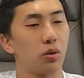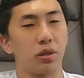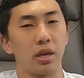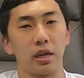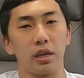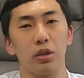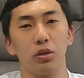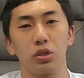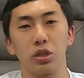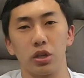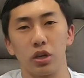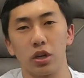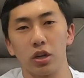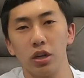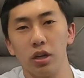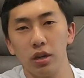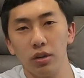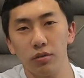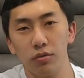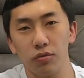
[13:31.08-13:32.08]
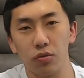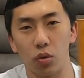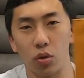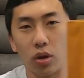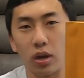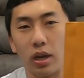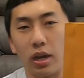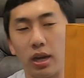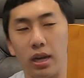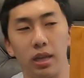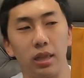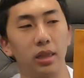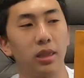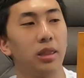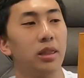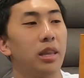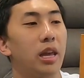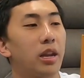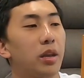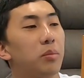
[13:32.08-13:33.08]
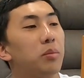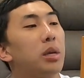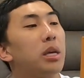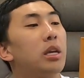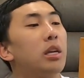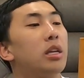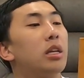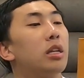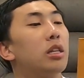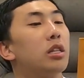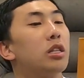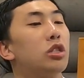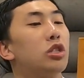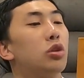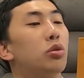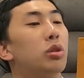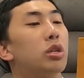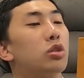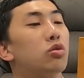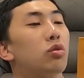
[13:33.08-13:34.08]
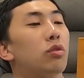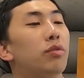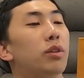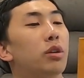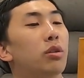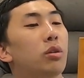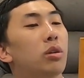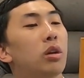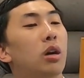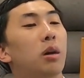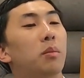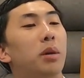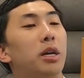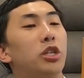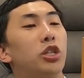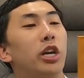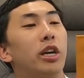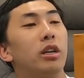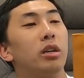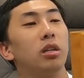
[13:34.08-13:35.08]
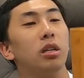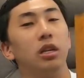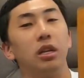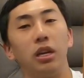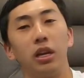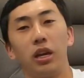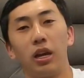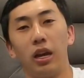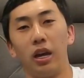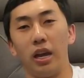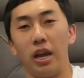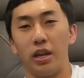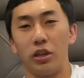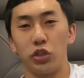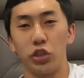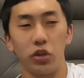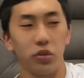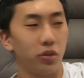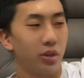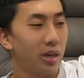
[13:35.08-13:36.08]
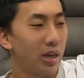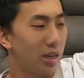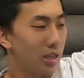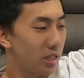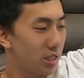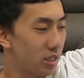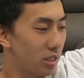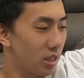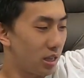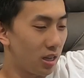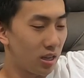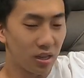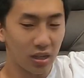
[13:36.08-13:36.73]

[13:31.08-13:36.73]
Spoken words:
thank you to her for letting me do this review on my channel and show you guys,